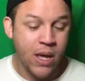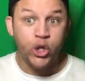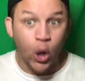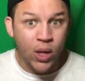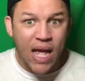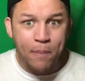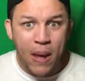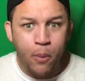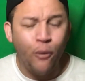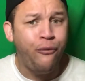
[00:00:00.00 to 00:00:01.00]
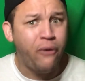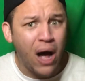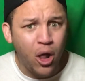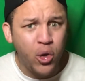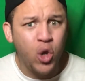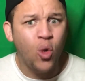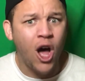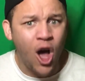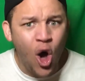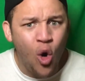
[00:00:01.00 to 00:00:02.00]
Don't let people follow you
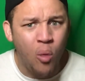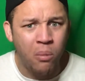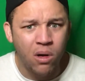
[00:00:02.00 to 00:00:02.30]
home.